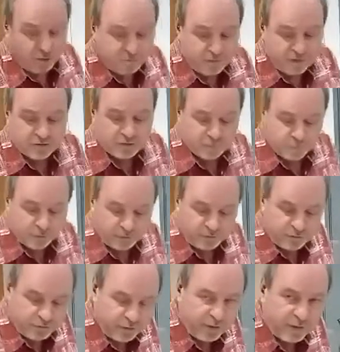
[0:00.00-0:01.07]
chopped all the
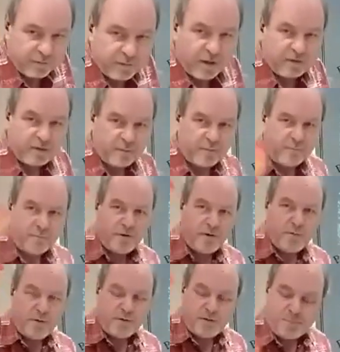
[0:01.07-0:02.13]
vegetables, and I've got them
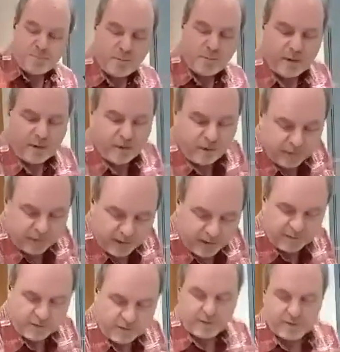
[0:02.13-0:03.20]
in my Tupperware and out
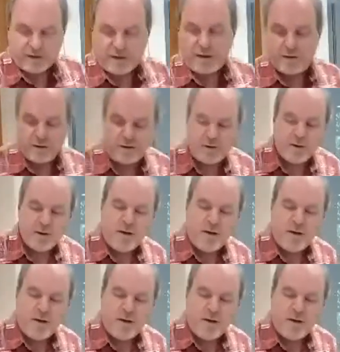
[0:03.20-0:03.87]
here on the counter.